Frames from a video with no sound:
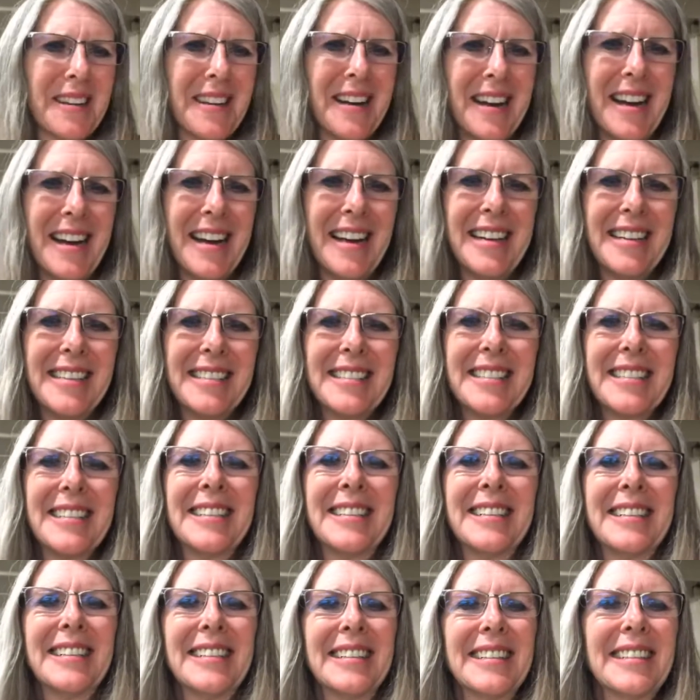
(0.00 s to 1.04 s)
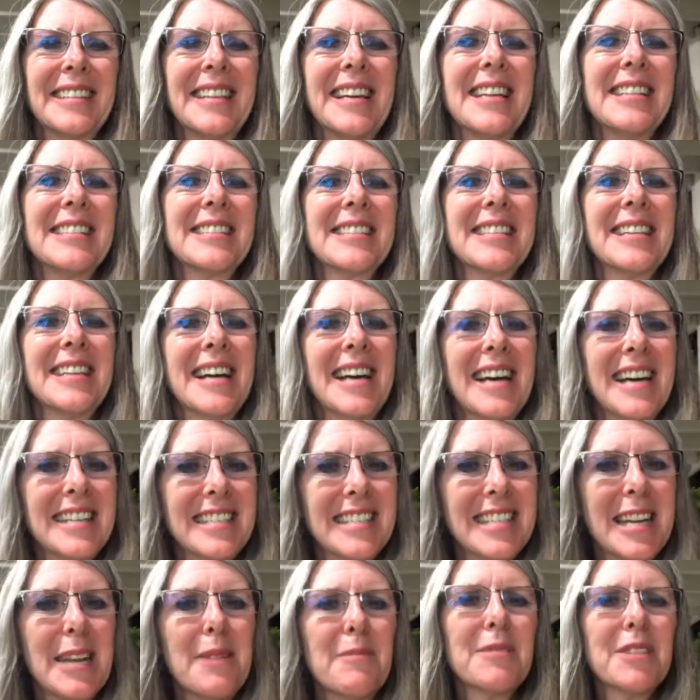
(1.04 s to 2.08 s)
guys, let's
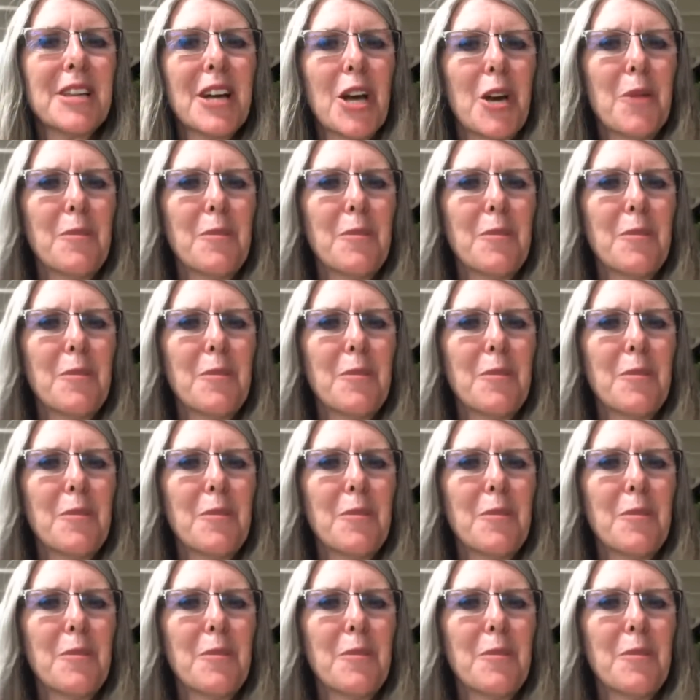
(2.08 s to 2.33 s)
attempt to